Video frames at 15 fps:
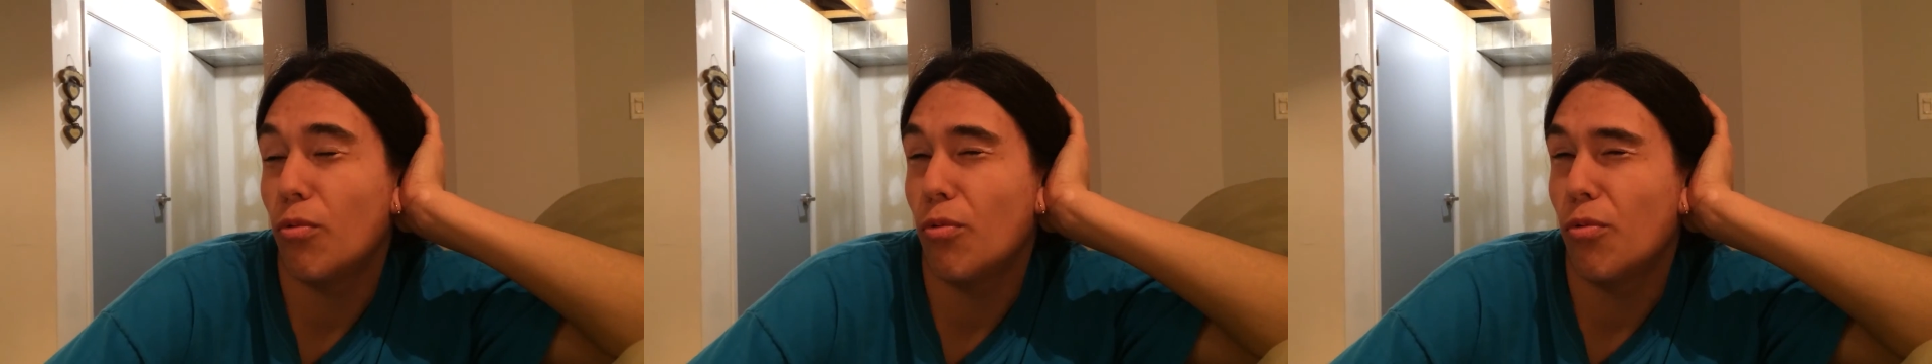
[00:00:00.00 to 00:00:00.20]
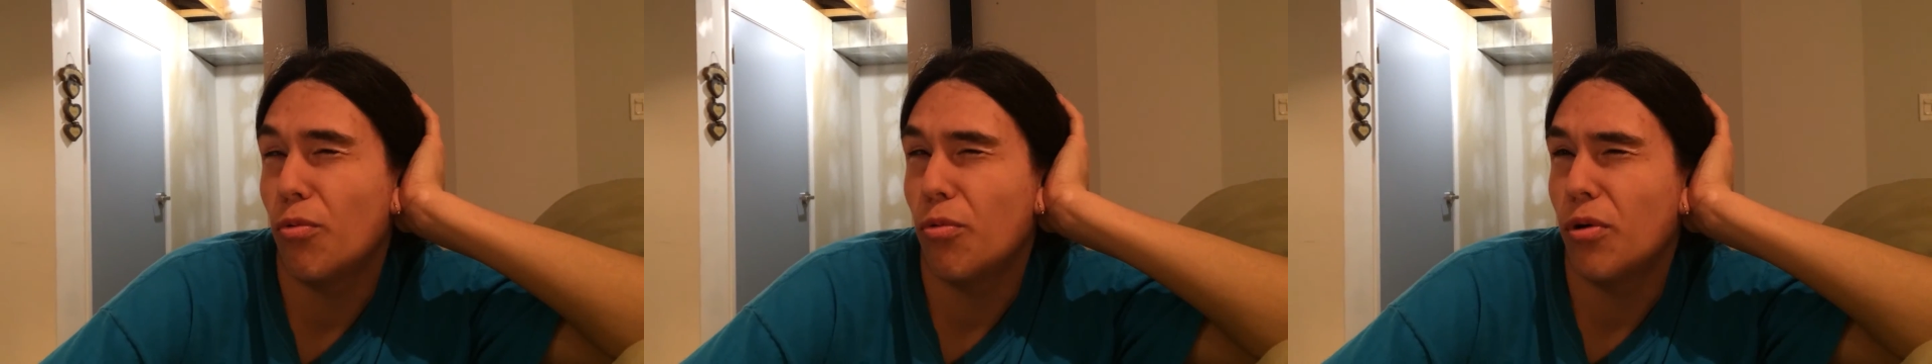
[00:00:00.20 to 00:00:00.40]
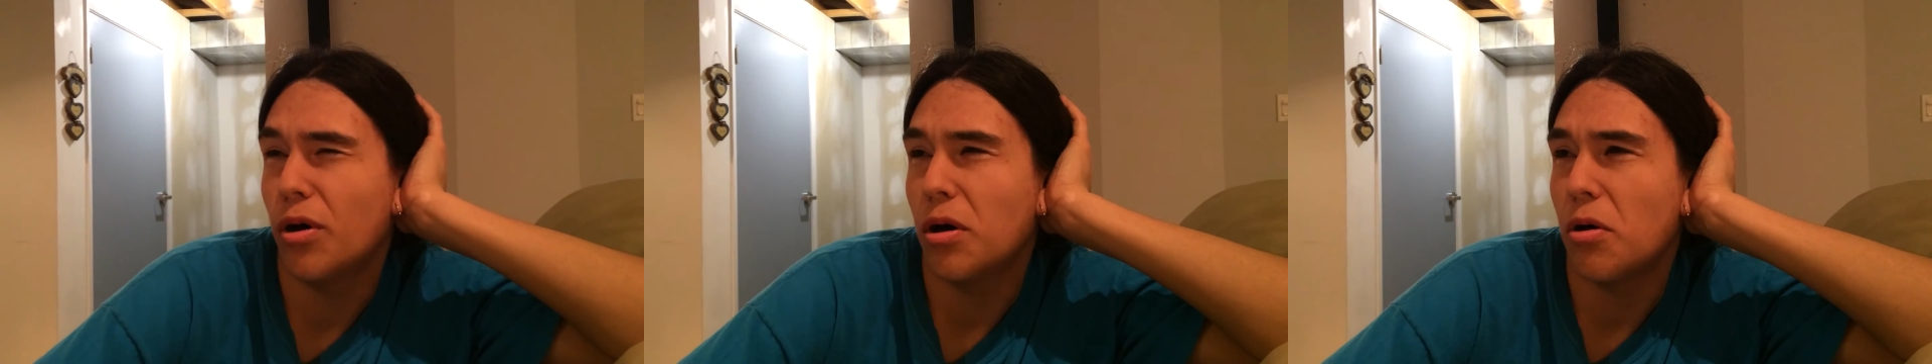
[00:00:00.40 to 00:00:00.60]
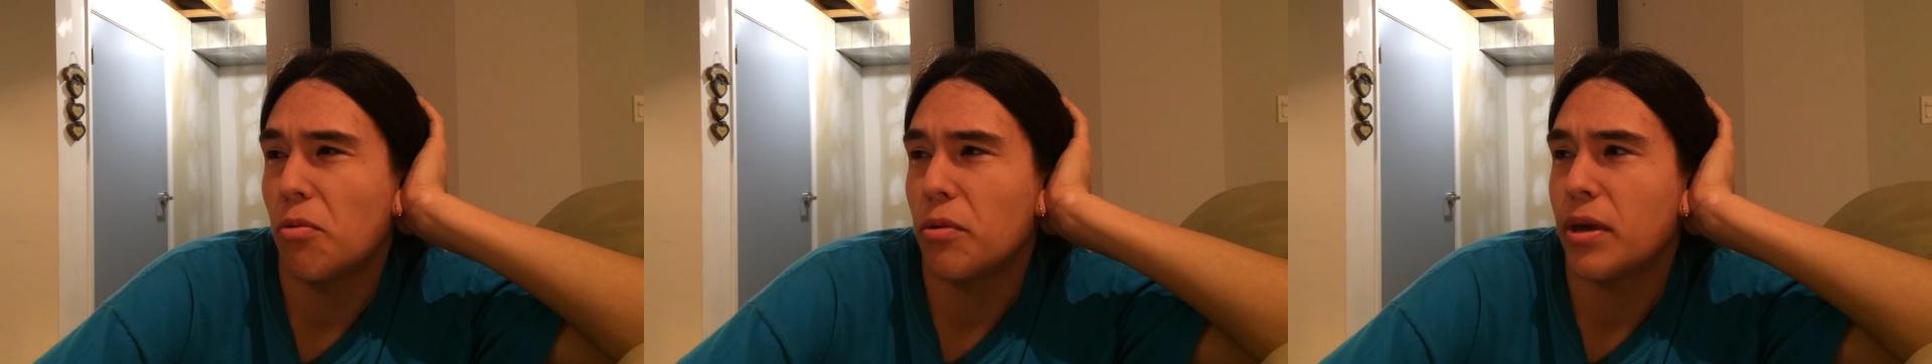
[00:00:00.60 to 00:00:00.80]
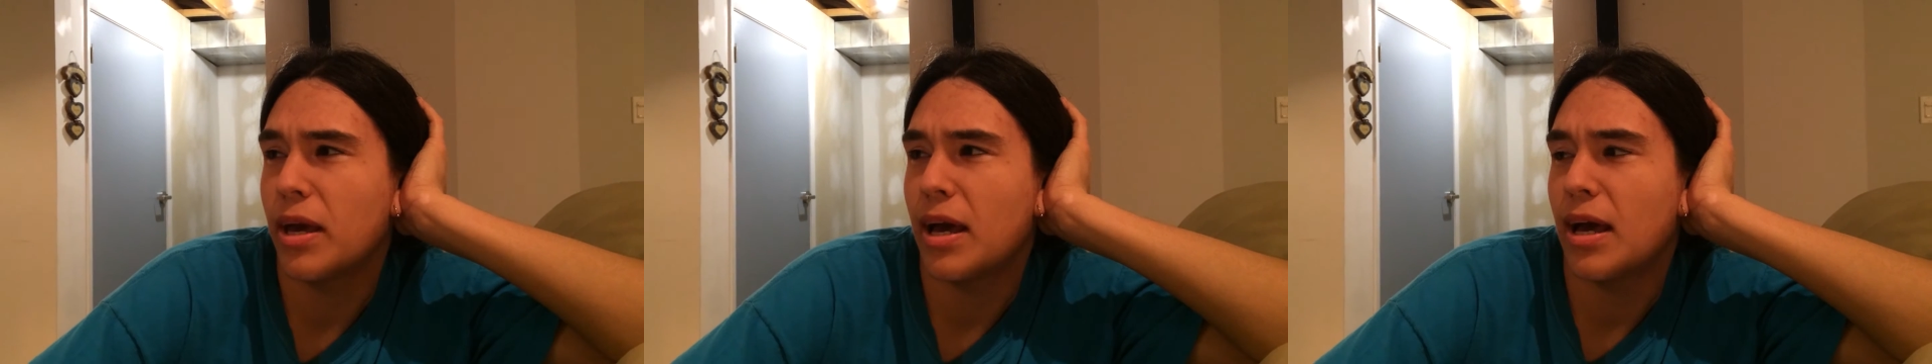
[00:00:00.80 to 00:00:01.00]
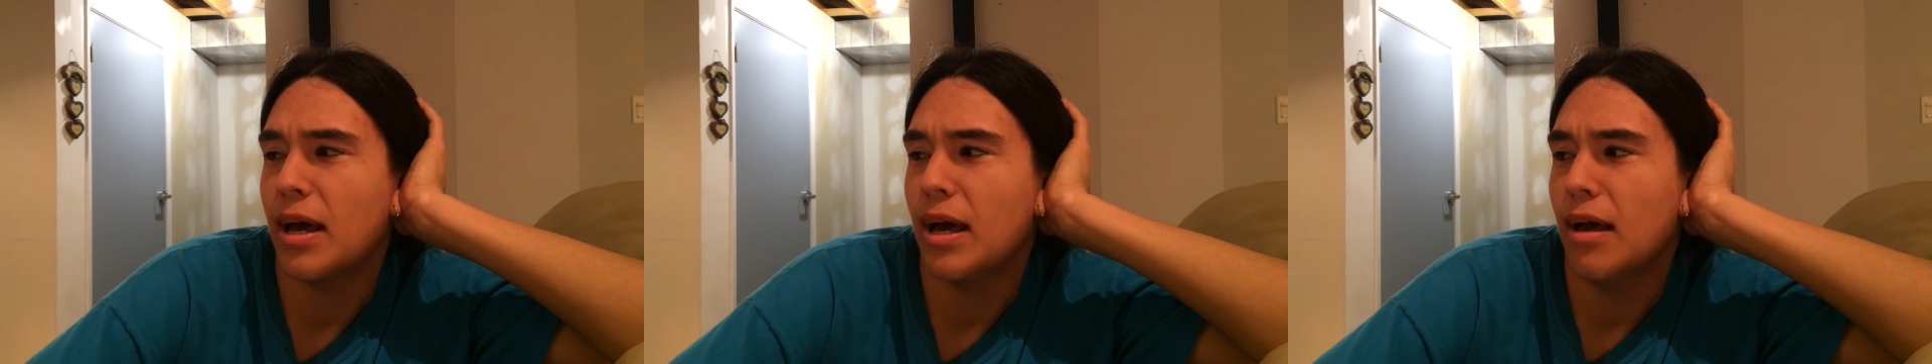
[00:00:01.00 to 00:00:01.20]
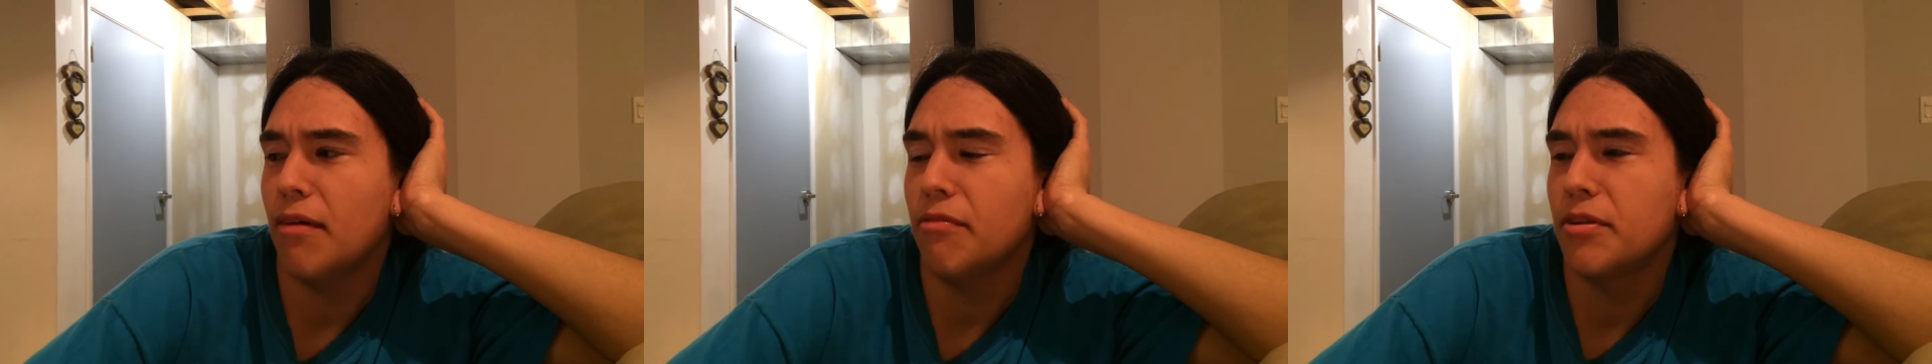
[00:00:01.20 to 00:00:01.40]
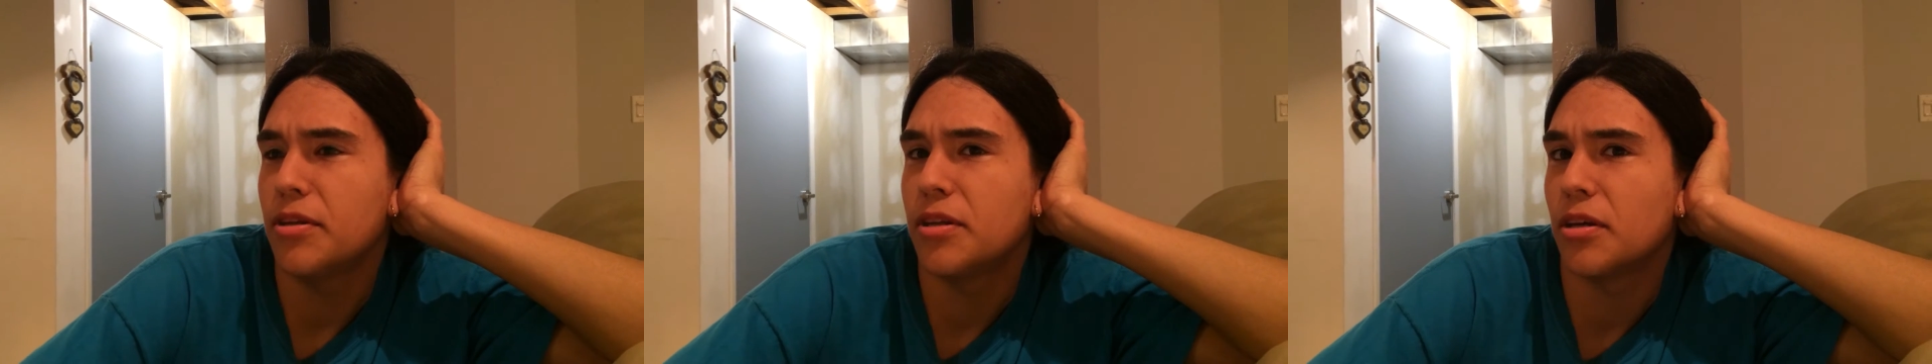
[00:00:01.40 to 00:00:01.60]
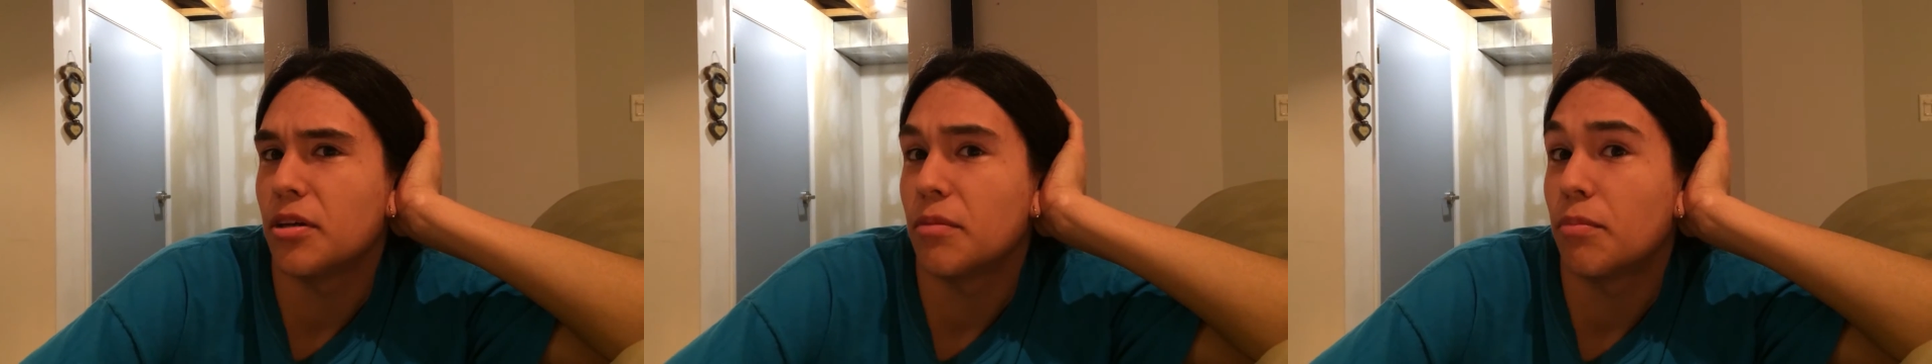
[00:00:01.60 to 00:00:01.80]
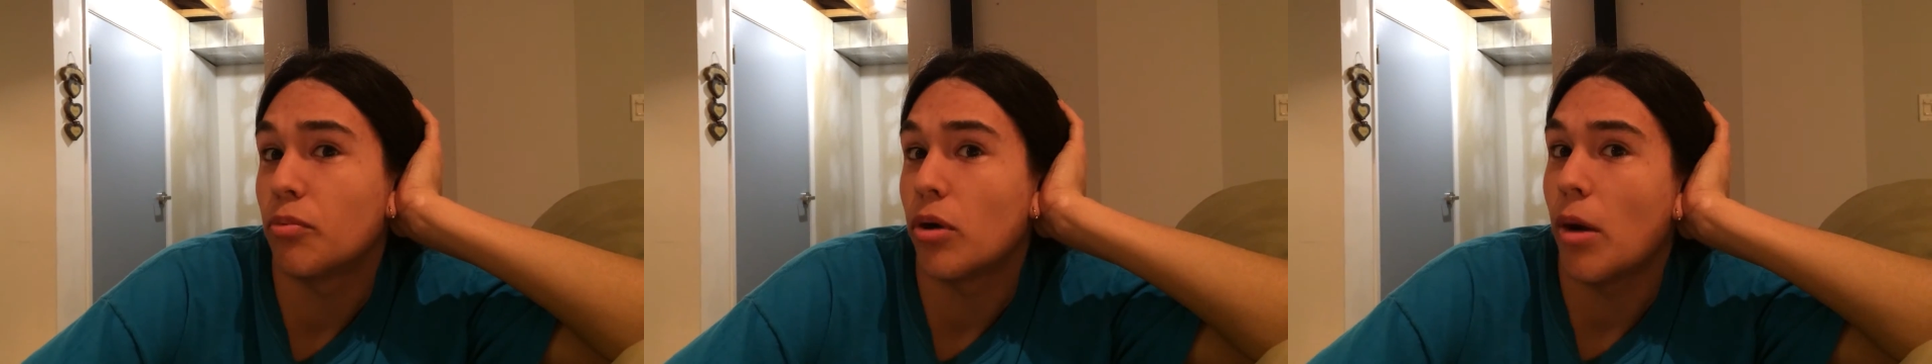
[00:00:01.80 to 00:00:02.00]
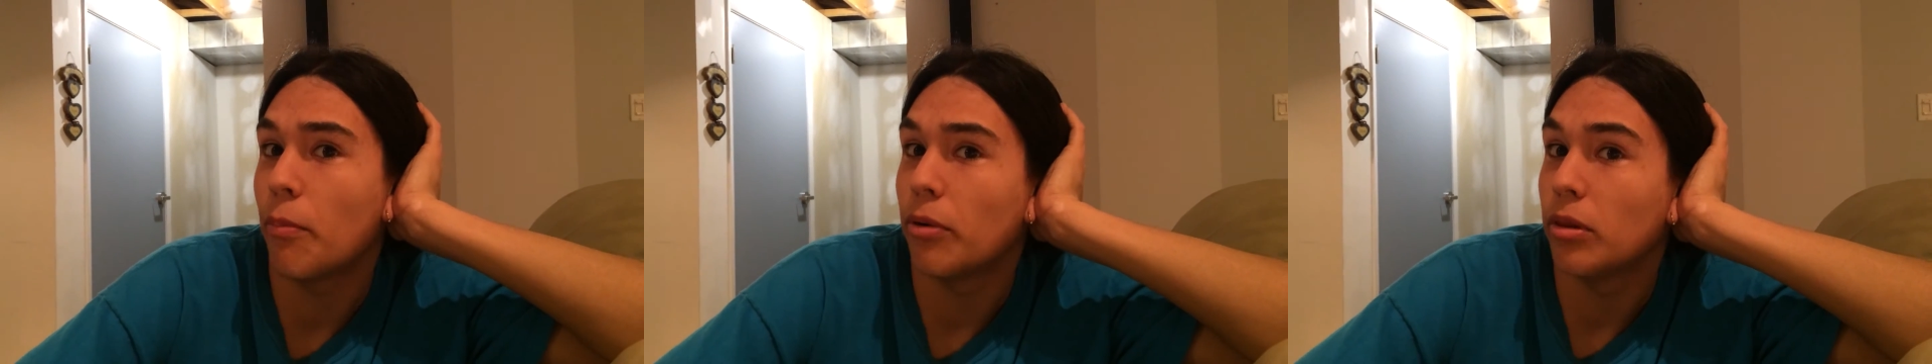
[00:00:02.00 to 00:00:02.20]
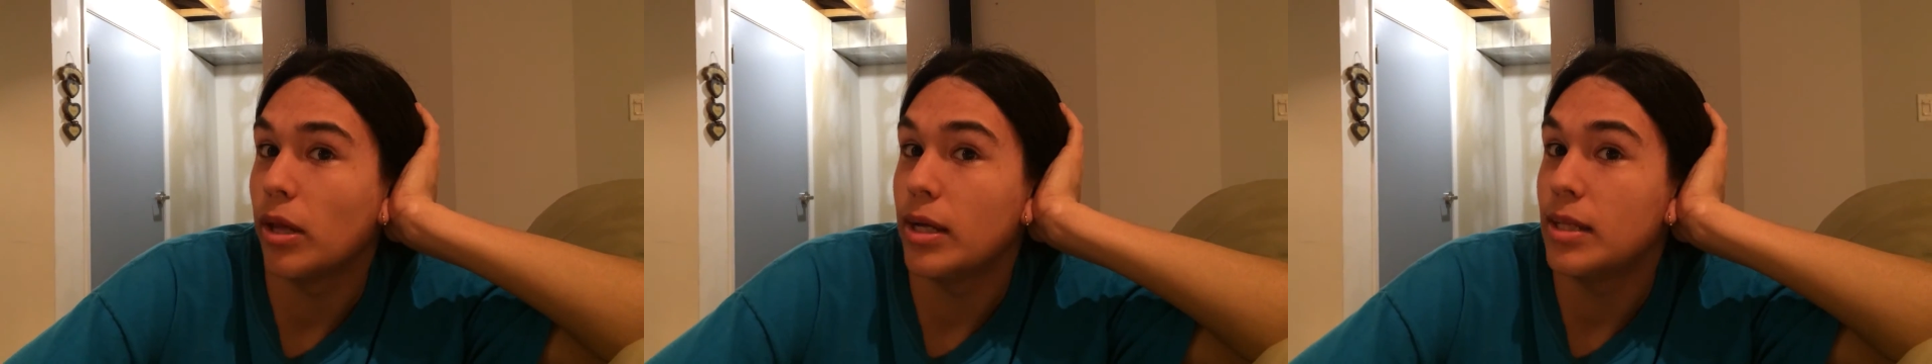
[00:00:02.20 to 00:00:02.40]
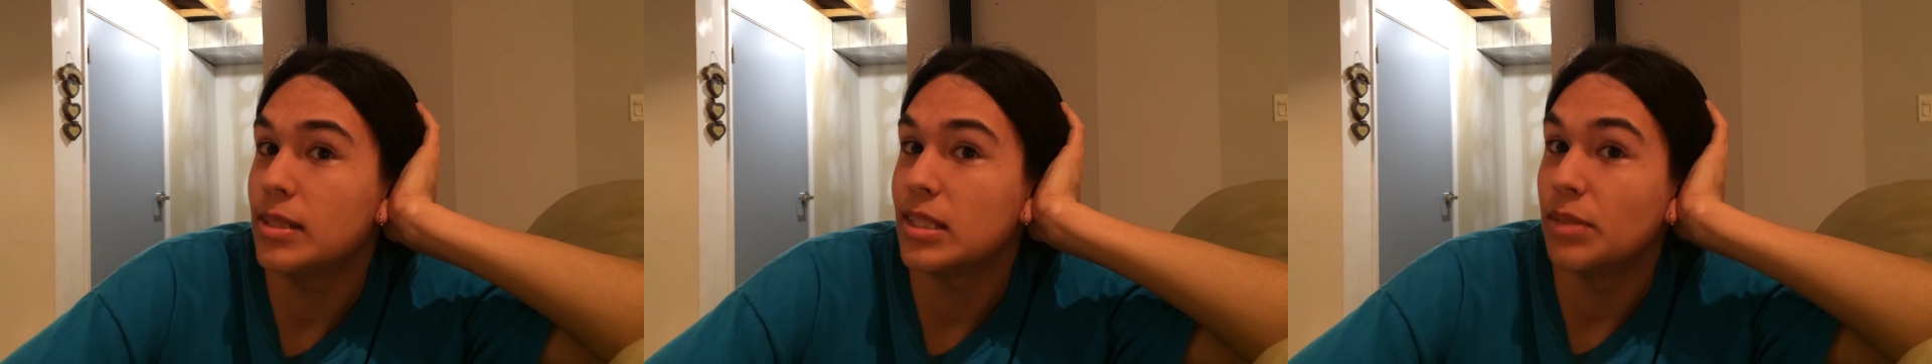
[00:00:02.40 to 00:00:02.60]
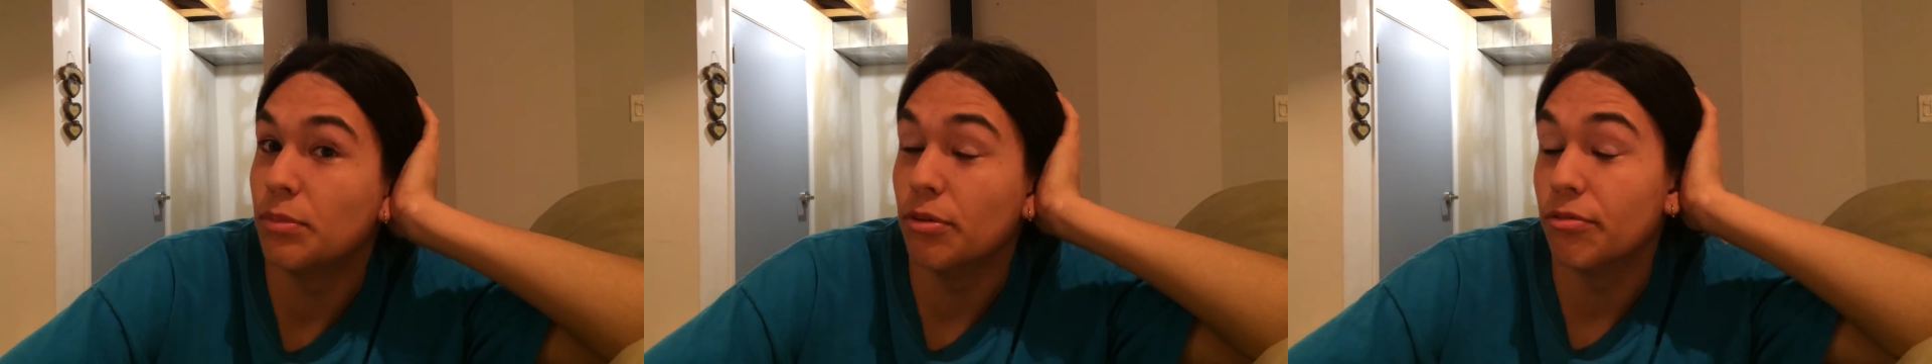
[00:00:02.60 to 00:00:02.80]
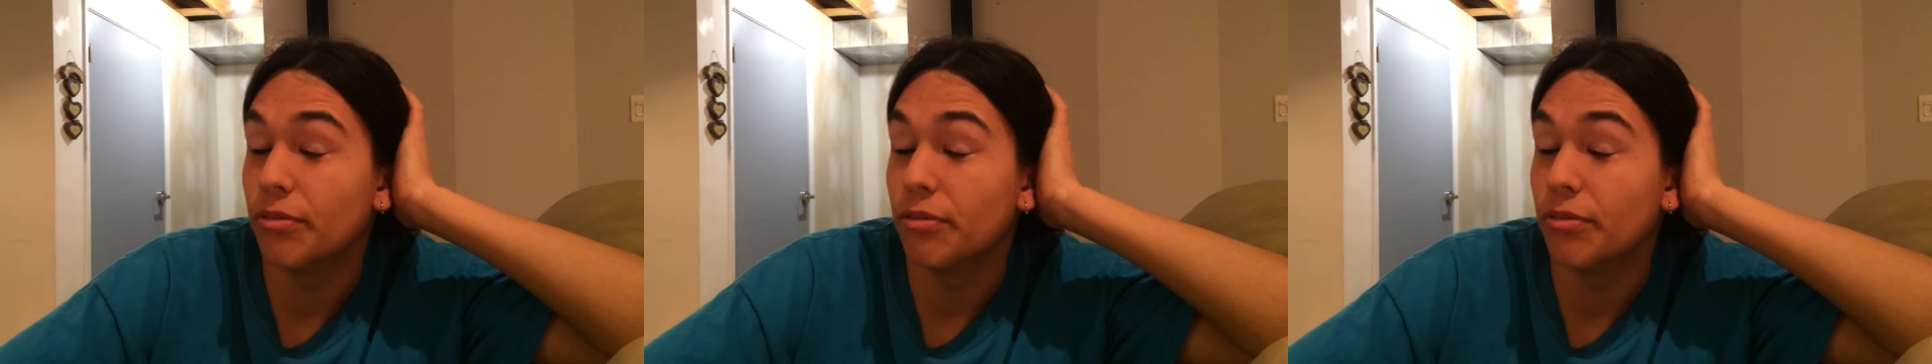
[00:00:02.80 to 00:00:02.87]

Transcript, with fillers: Well, we haven't done a proper lightsaber